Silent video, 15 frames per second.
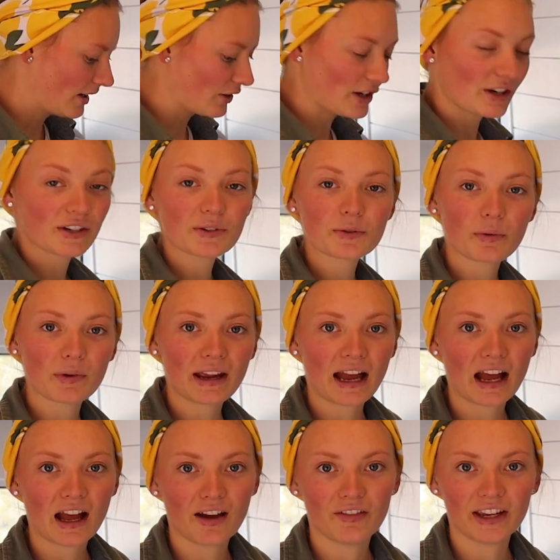Now here's where we
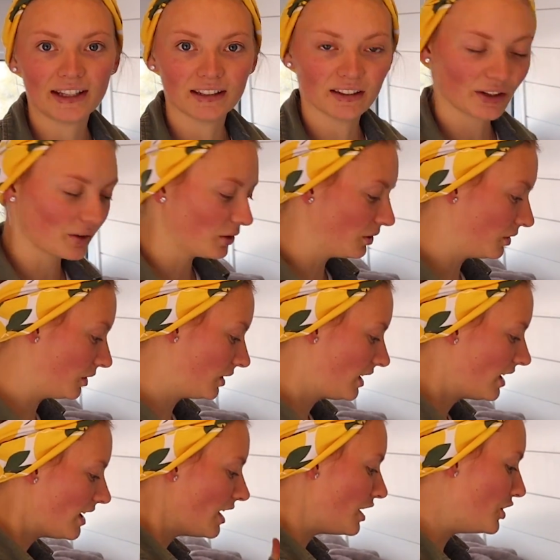have a little
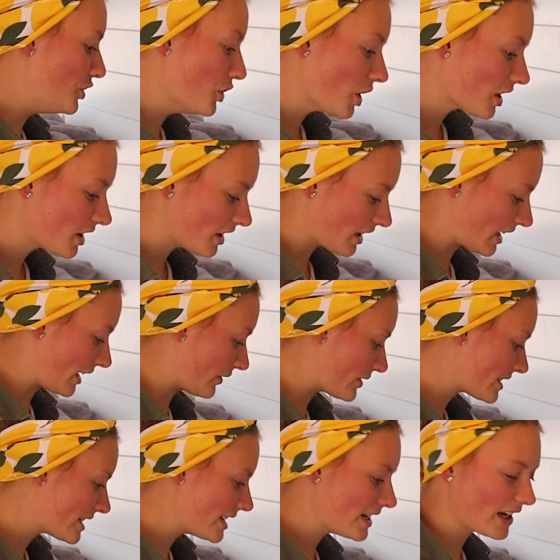nook, a kind of
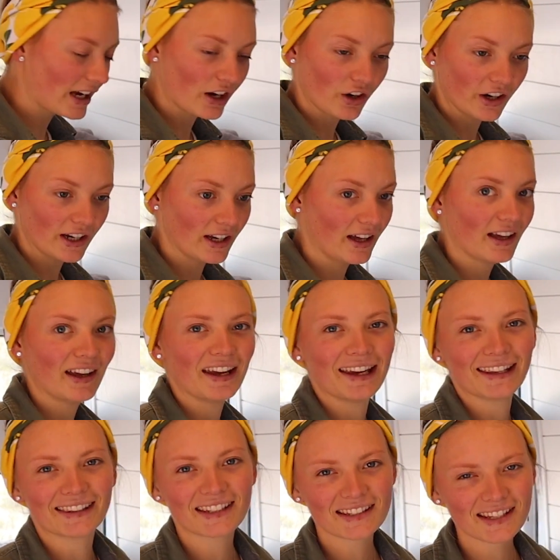seating area,
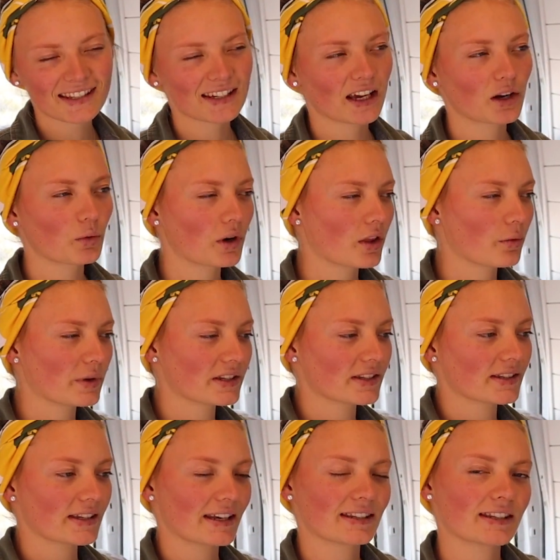and this is kind of one of the
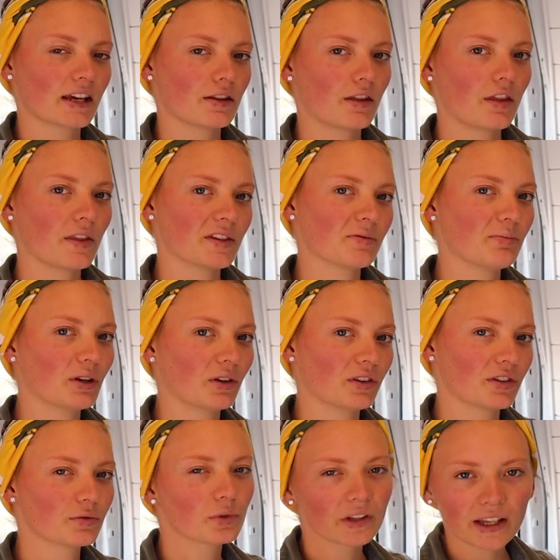reasons I say that this
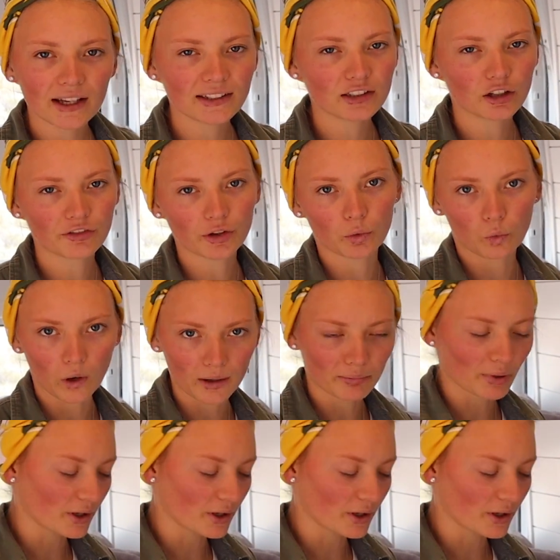build is really ideal for one